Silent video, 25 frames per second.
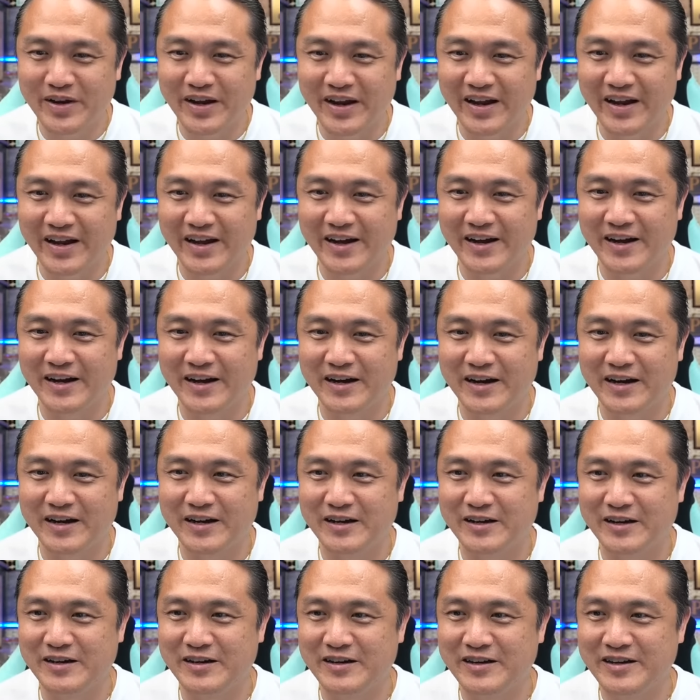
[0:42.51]

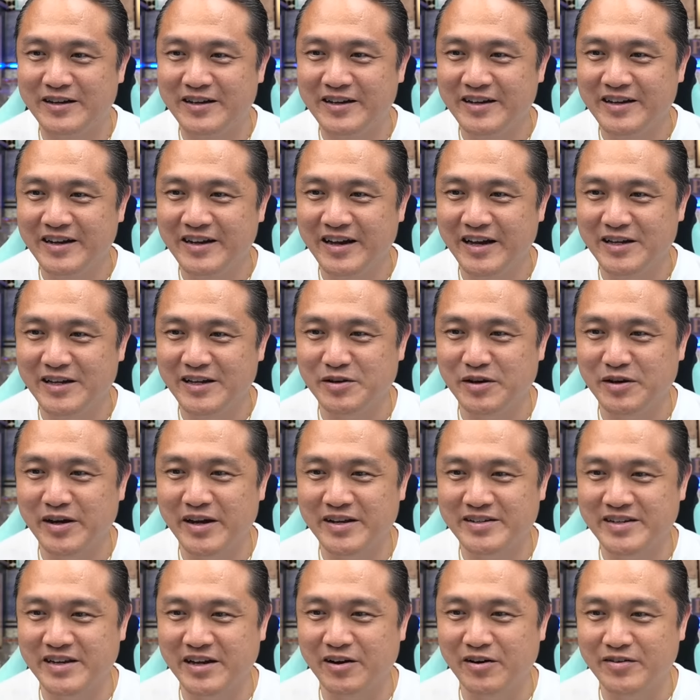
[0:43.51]
as well
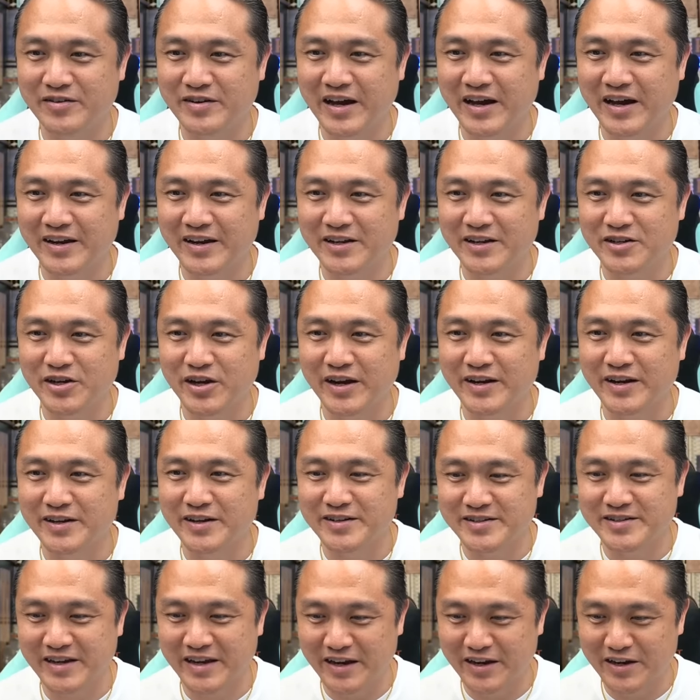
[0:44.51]
as our other
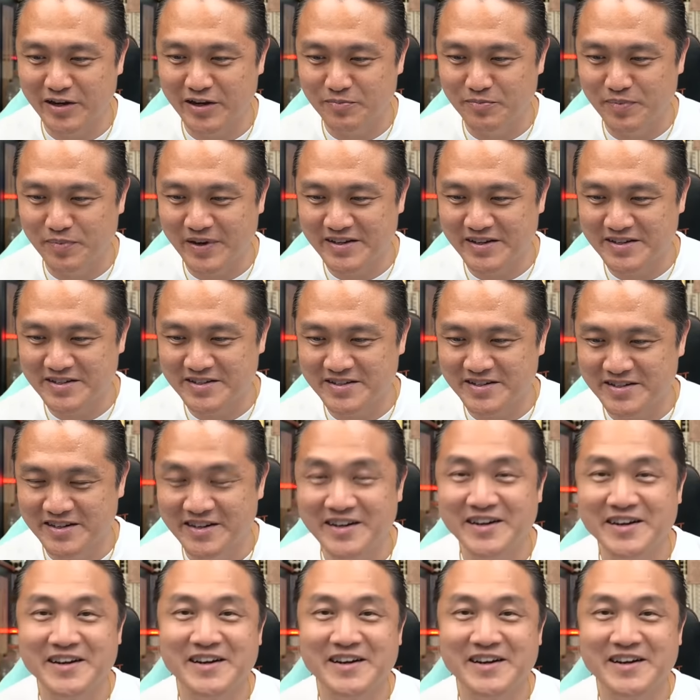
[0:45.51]
channels, can you please